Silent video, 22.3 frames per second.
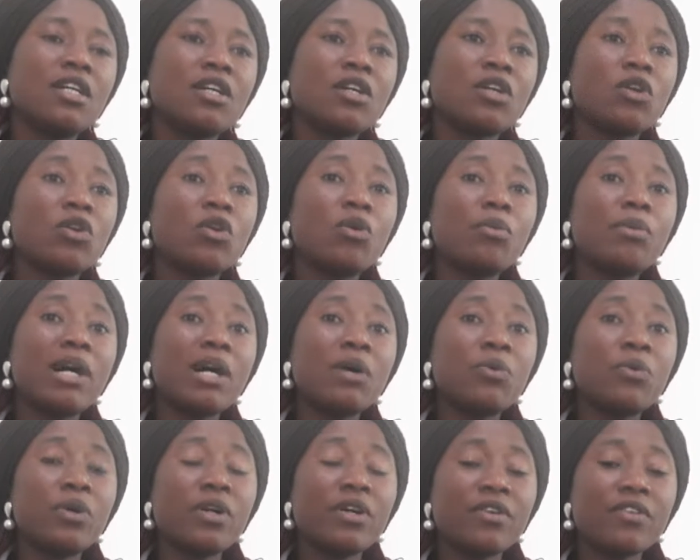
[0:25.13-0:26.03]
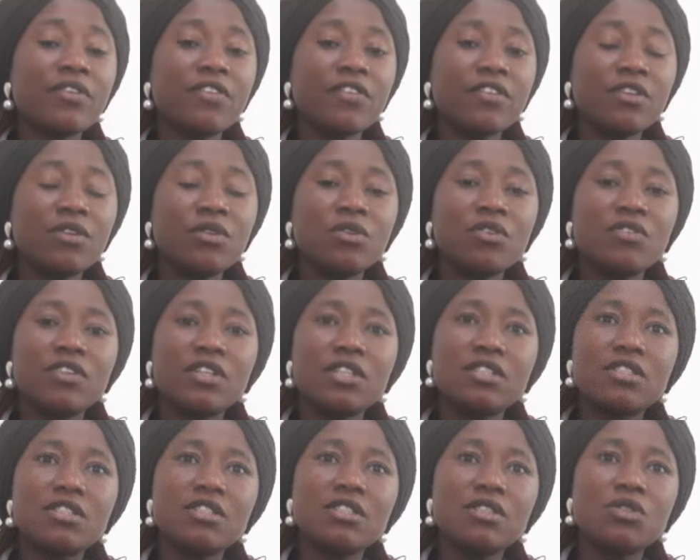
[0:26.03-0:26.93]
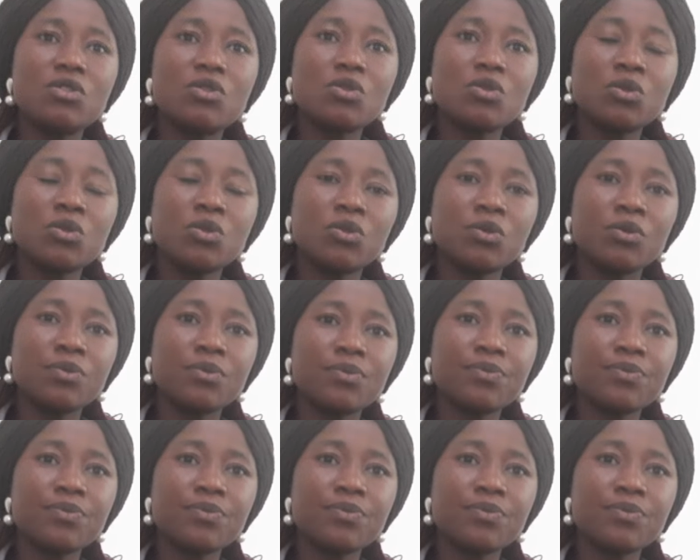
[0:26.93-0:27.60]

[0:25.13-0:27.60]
Global Wealth University, TOGO.